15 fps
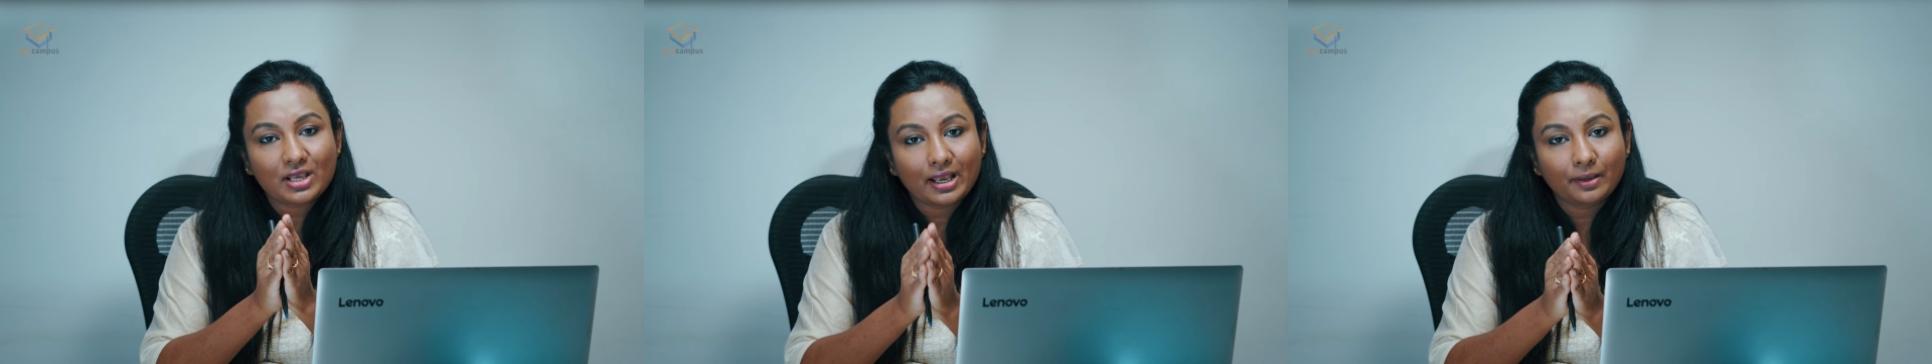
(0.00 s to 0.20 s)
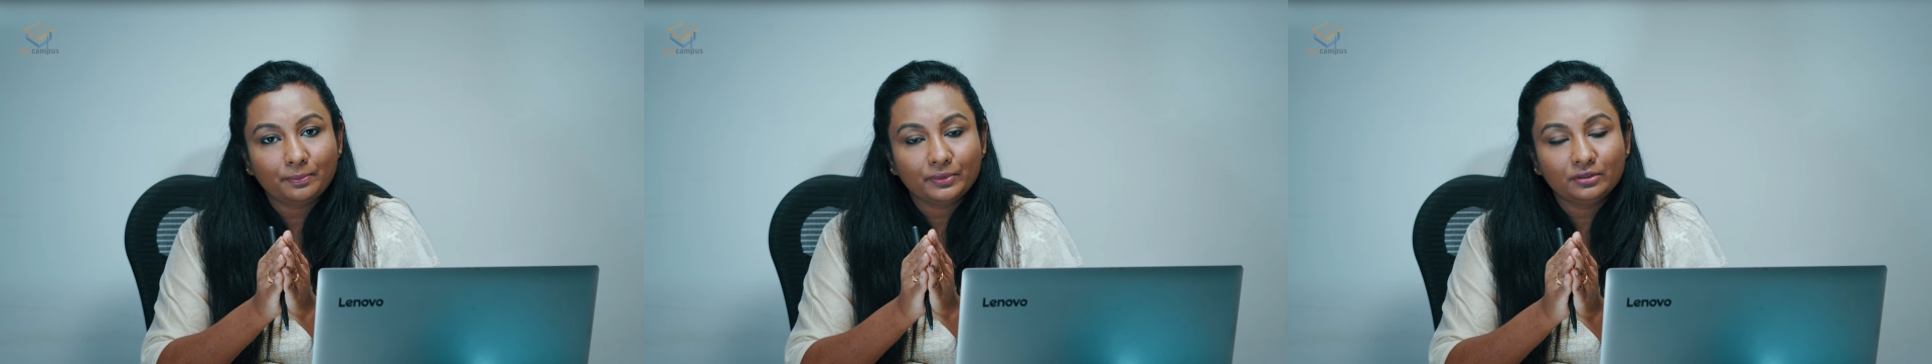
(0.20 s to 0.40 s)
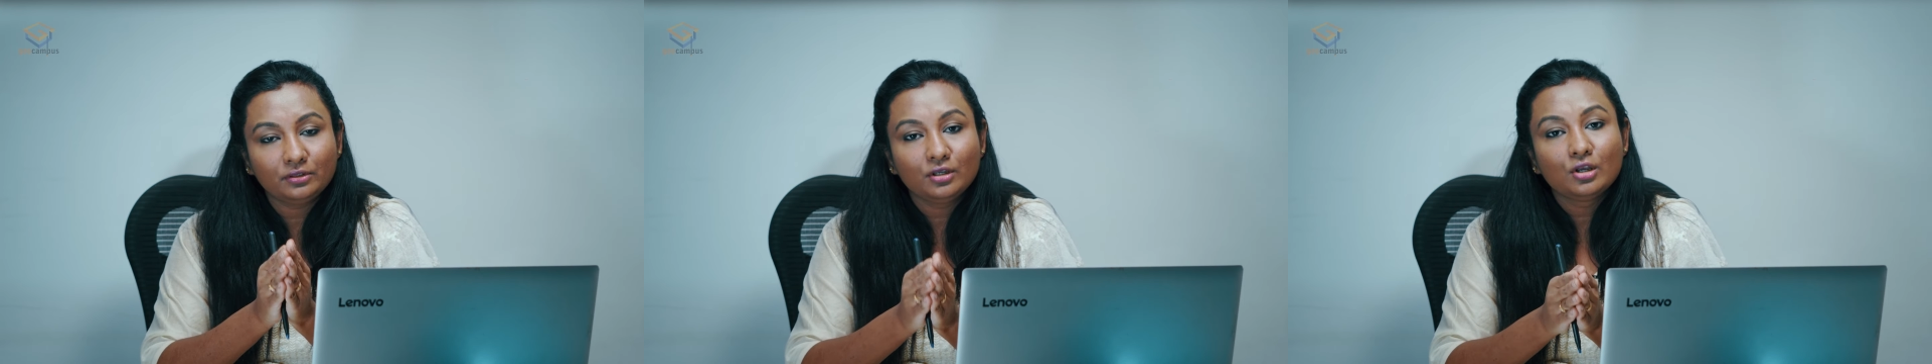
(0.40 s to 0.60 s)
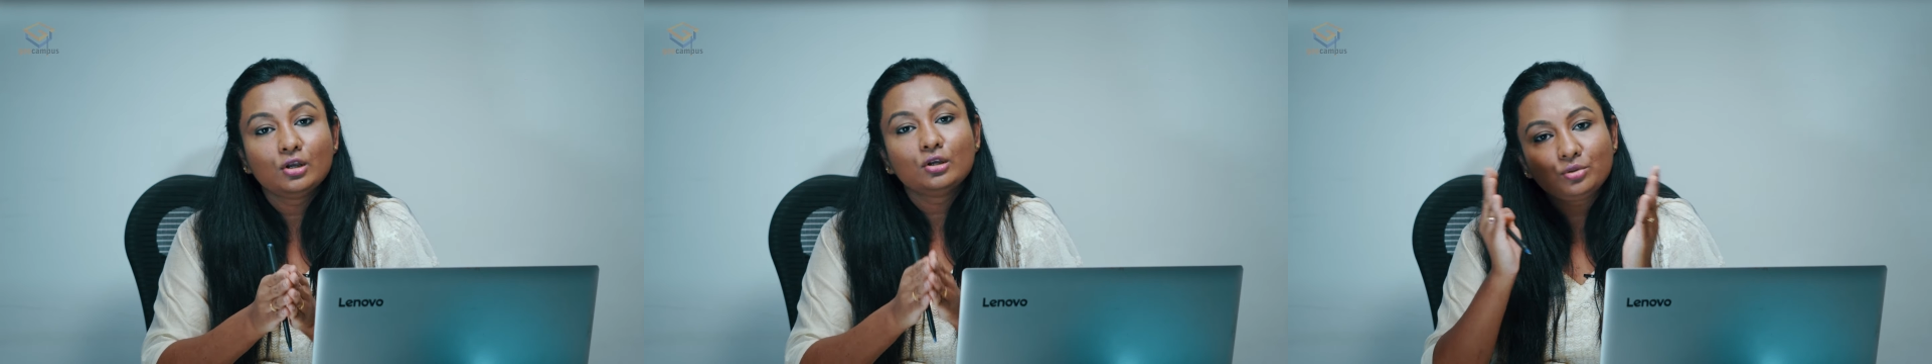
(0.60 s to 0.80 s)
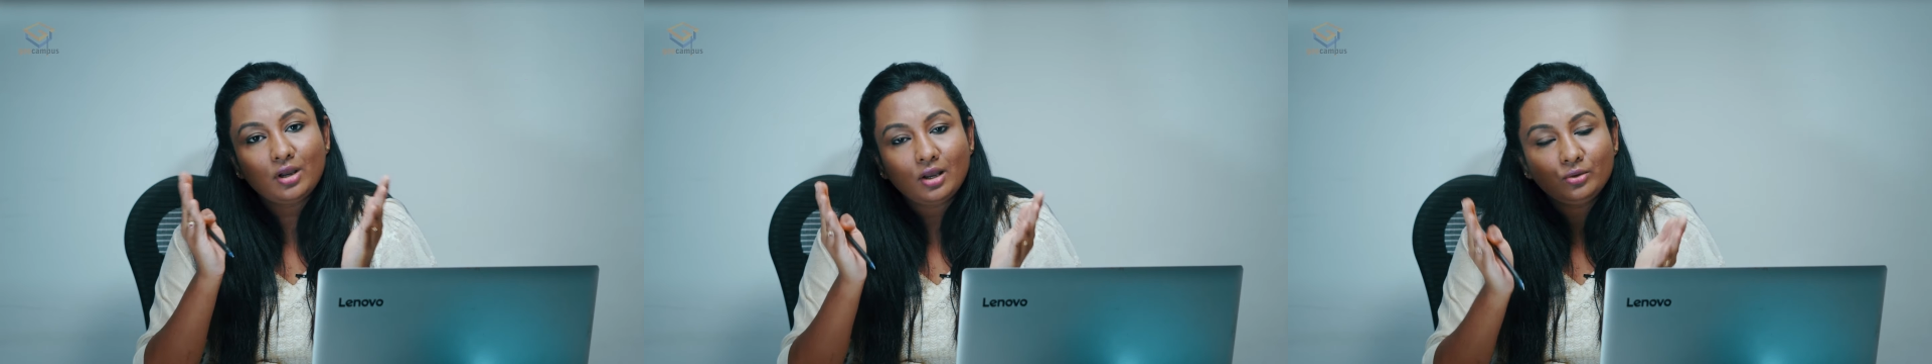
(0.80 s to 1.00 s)
happen
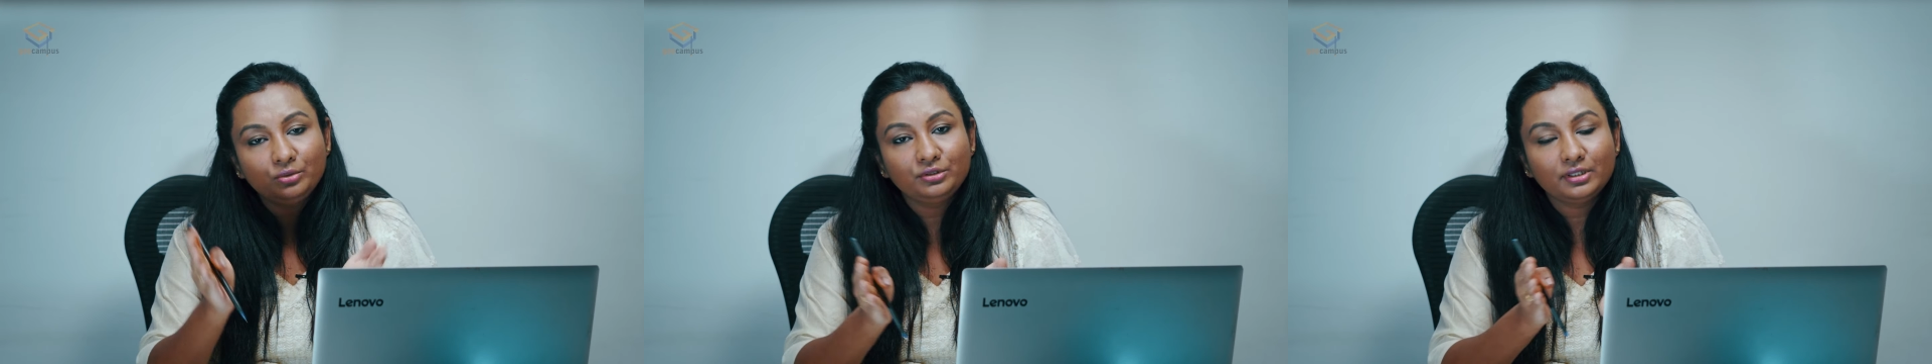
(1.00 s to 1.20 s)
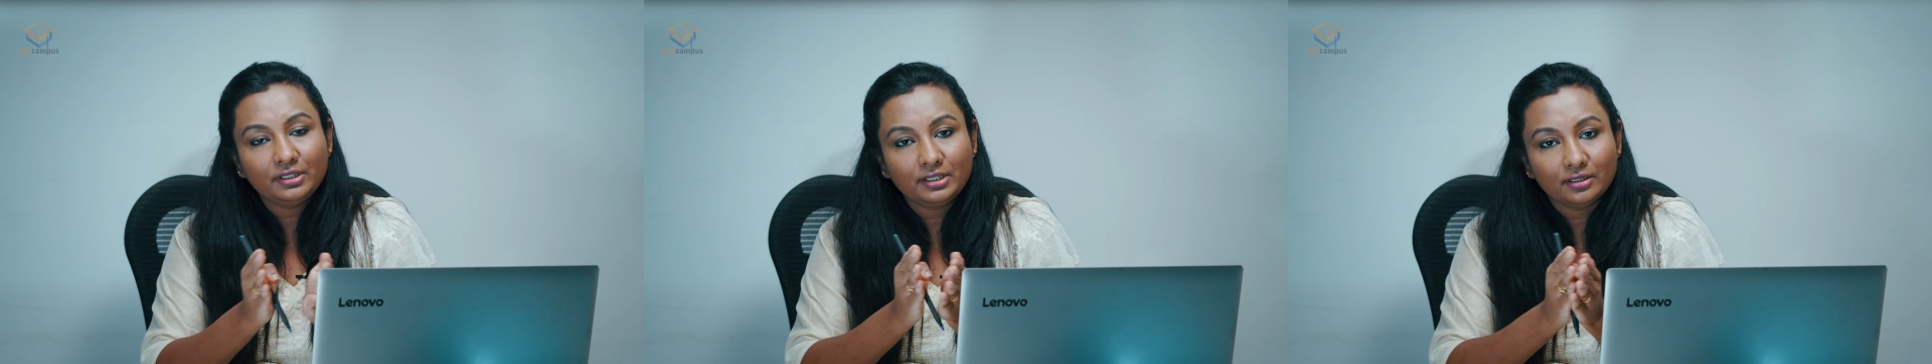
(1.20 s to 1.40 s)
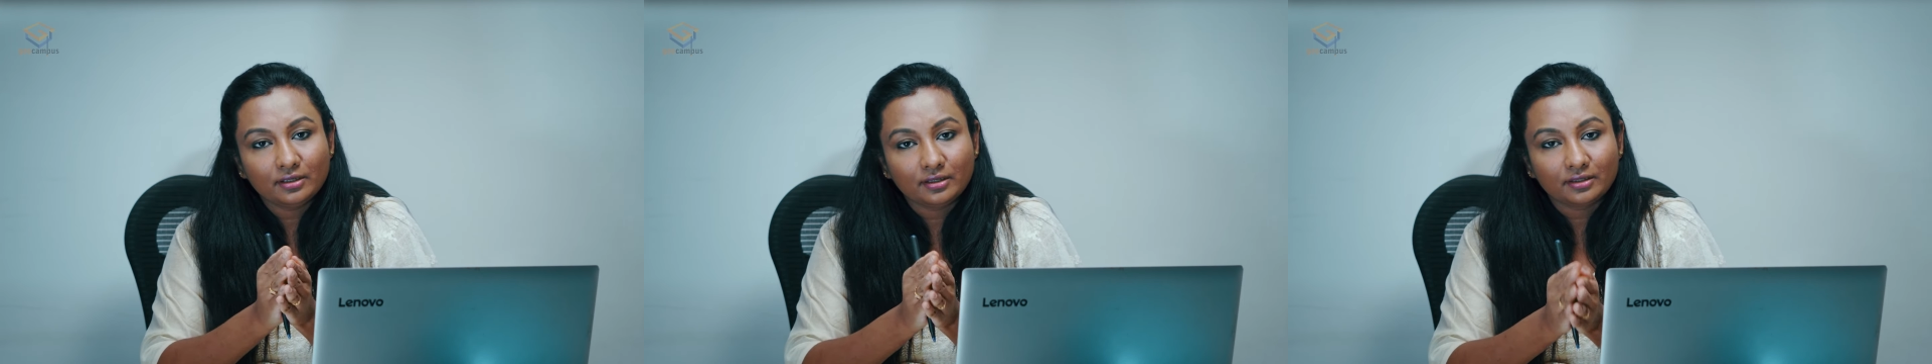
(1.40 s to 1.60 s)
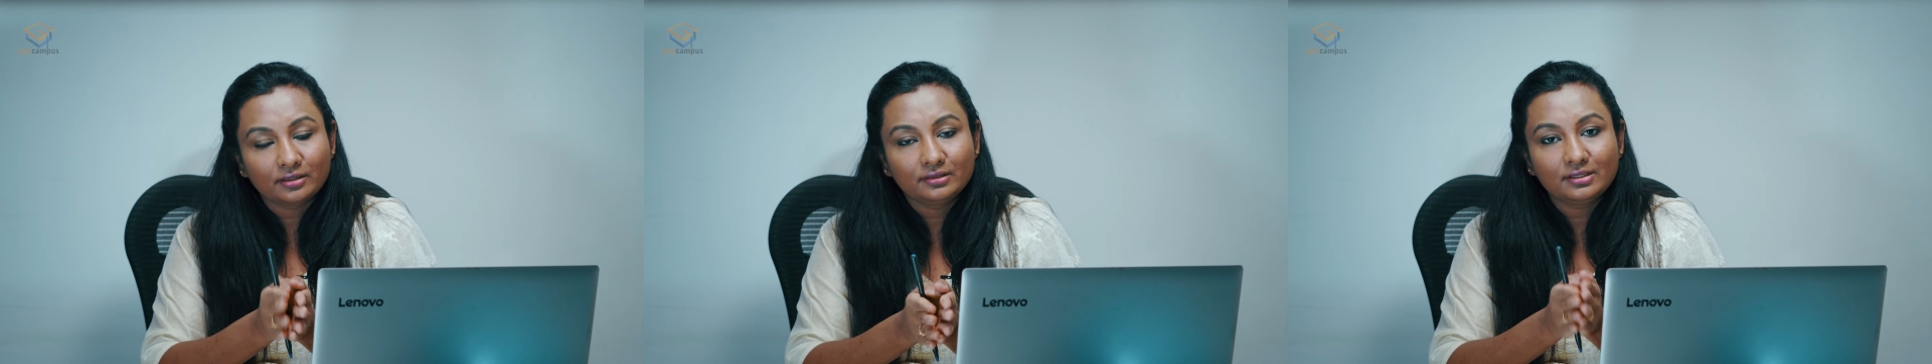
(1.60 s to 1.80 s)
throughout the year.